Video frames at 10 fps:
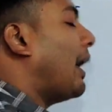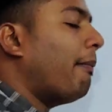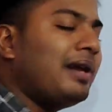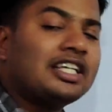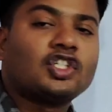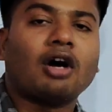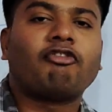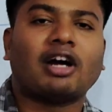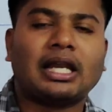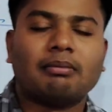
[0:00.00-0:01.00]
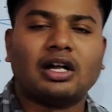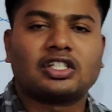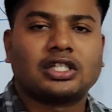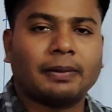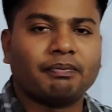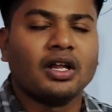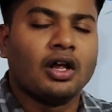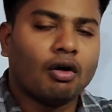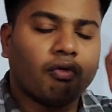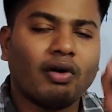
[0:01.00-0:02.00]
stability of an emulsion,
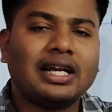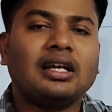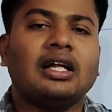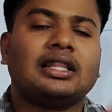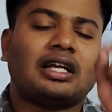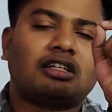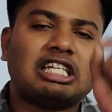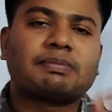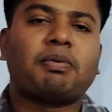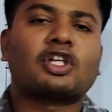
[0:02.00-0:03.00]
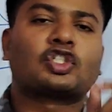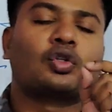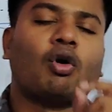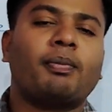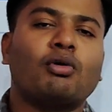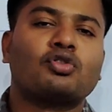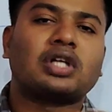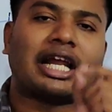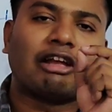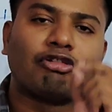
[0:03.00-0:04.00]
when the dispersed
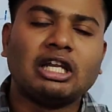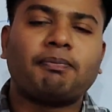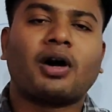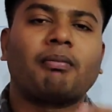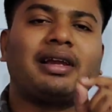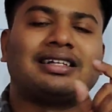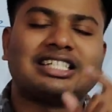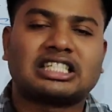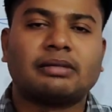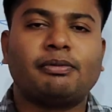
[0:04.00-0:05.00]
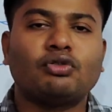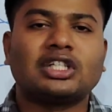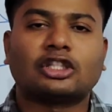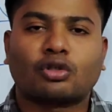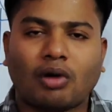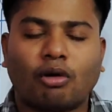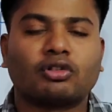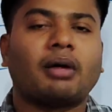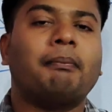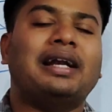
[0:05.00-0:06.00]
globules are uniformly distributed
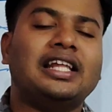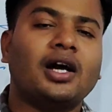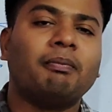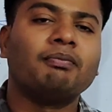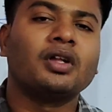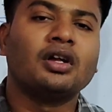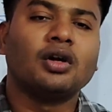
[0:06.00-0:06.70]
throughout the medium